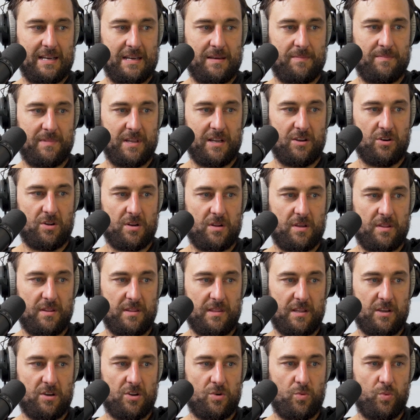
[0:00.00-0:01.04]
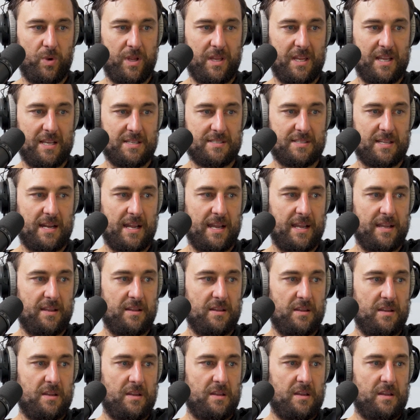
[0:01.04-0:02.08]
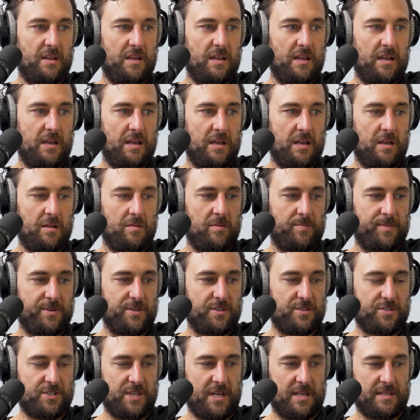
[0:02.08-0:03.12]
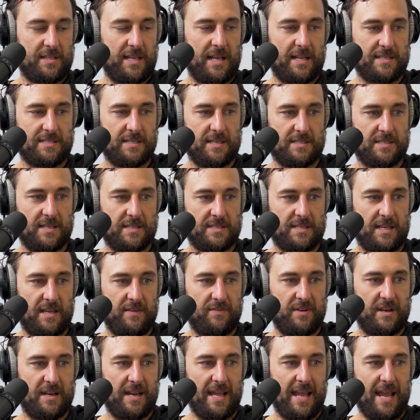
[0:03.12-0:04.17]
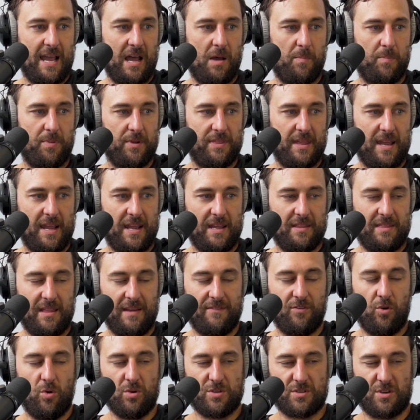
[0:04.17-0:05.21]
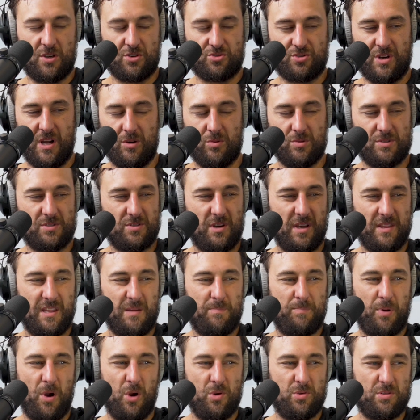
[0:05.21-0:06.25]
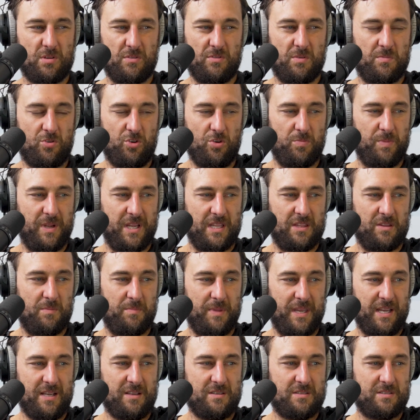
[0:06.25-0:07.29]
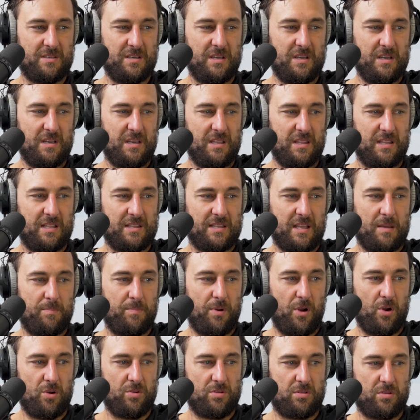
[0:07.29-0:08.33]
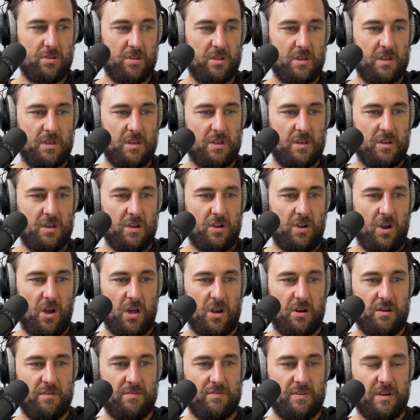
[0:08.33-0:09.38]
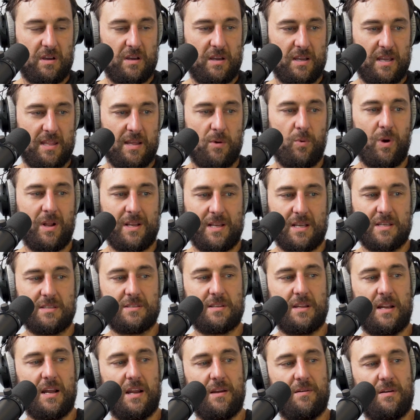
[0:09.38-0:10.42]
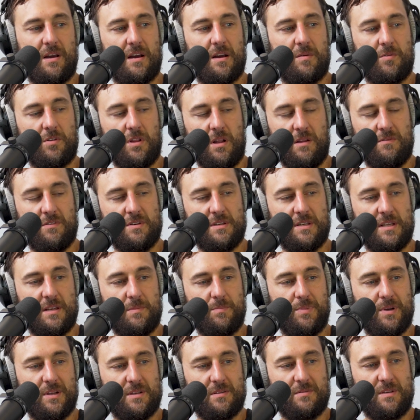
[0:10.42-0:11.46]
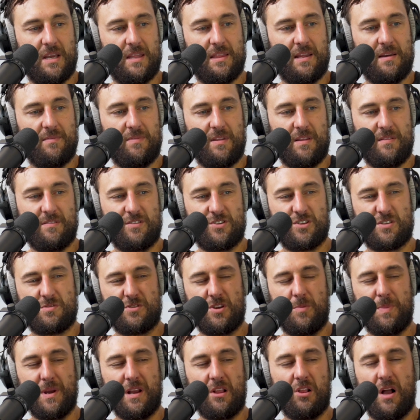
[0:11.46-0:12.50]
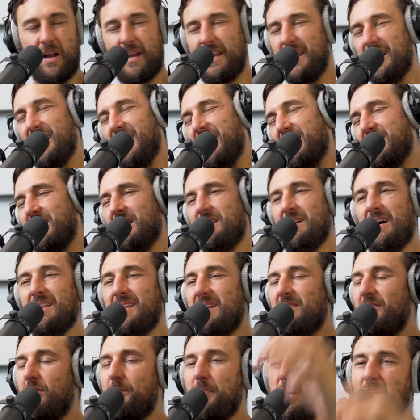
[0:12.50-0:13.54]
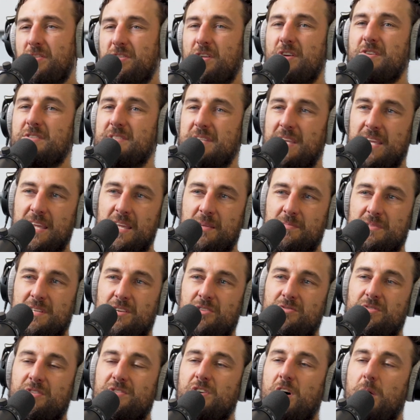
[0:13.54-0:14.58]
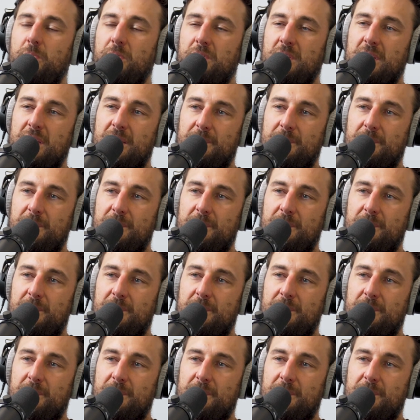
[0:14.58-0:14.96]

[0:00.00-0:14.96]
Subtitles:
think they got a win yesterday. Let me just check that to even it out. But they've also struggled. So I think both of them could be in the mix. I think they both kind of they won yesterday. Cleveland did, but yeah, they're just a bit clunky. And I think of both those teams, they're on the top of their